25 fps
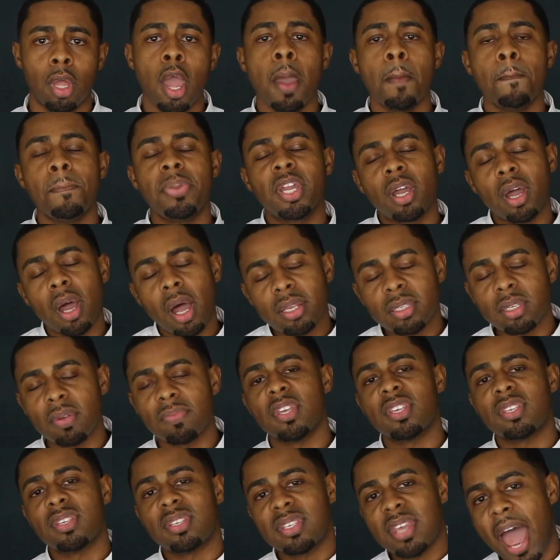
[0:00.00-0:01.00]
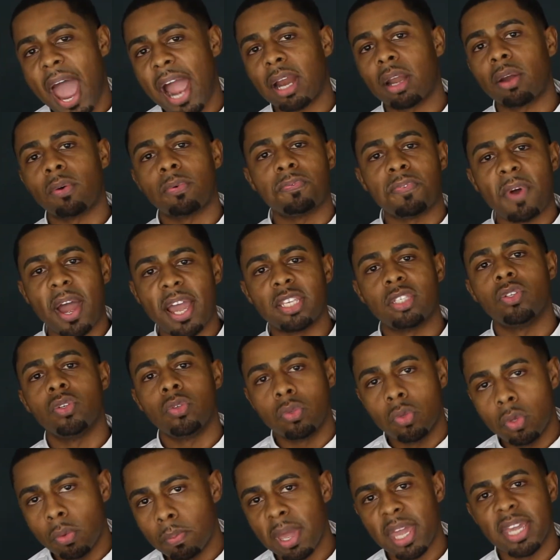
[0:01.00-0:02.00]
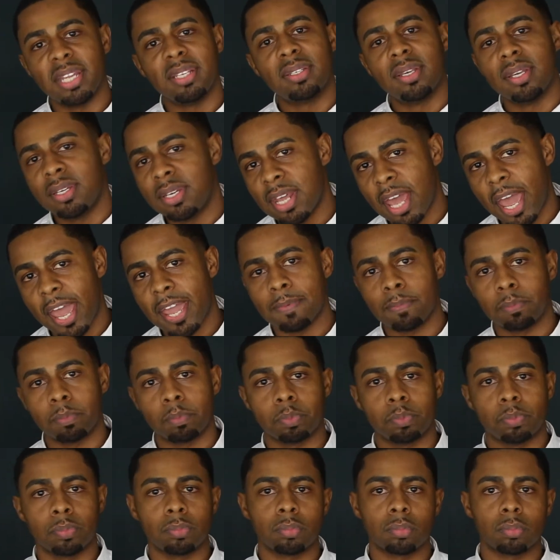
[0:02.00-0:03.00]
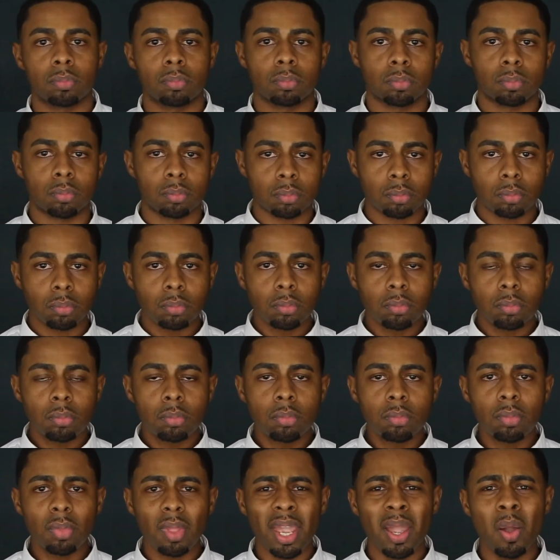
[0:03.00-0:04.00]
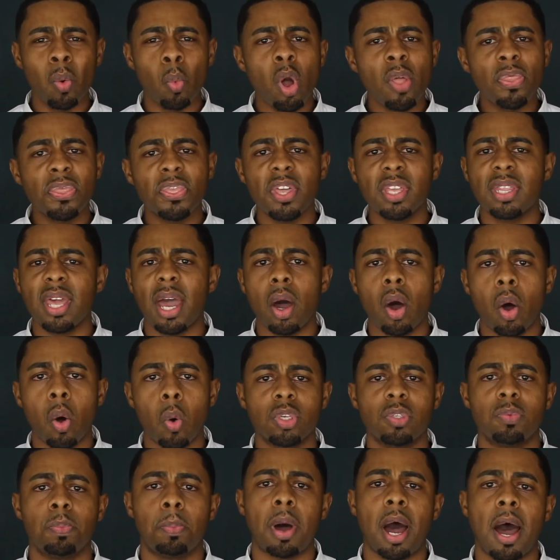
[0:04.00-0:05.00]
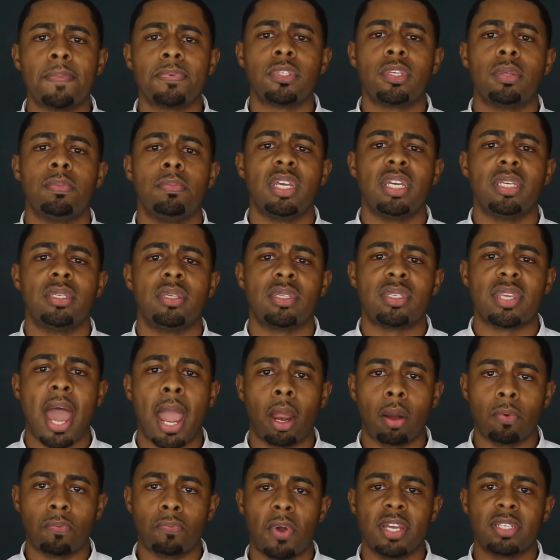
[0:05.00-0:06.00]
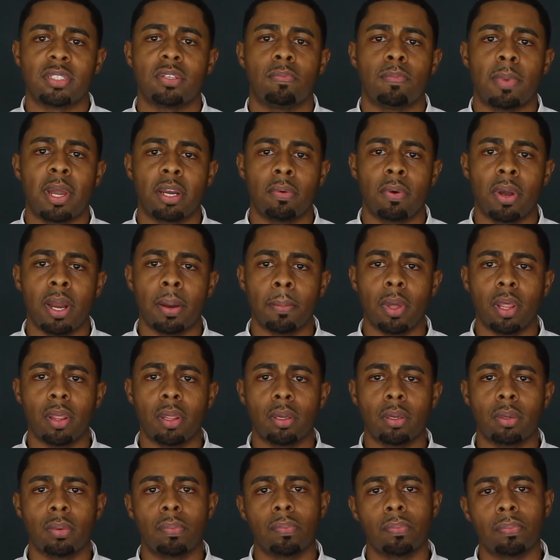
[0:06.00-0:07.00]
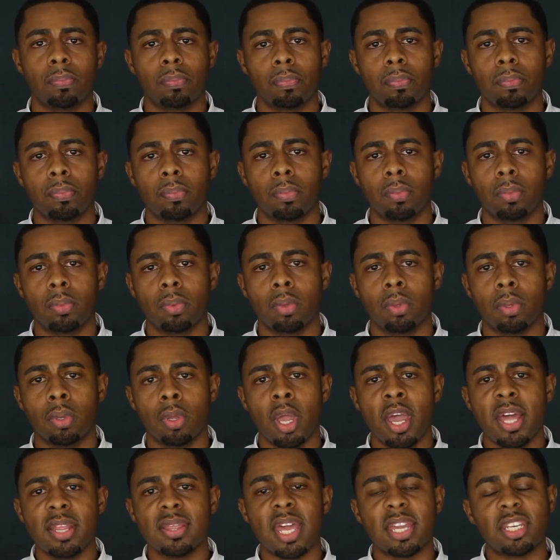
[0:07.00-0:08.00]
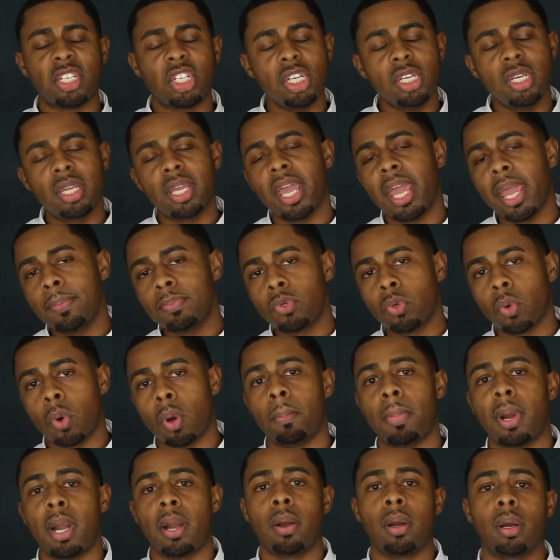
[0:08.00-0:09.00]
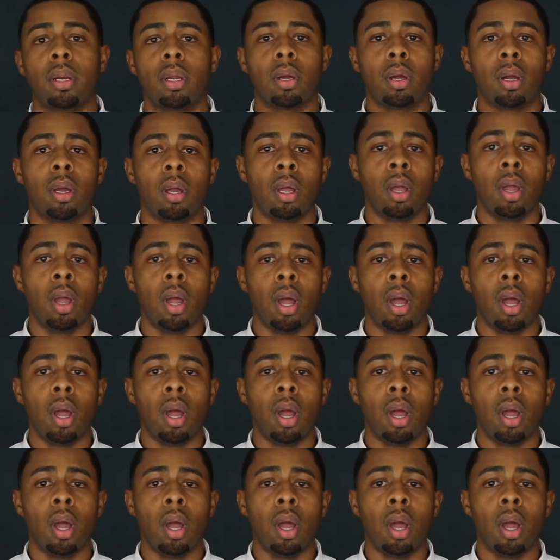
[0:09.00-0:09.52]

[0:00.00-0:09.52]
because of the sacrifices we make today. And one thing that always pops to me is the sacrifice of my grandmother. That she came to America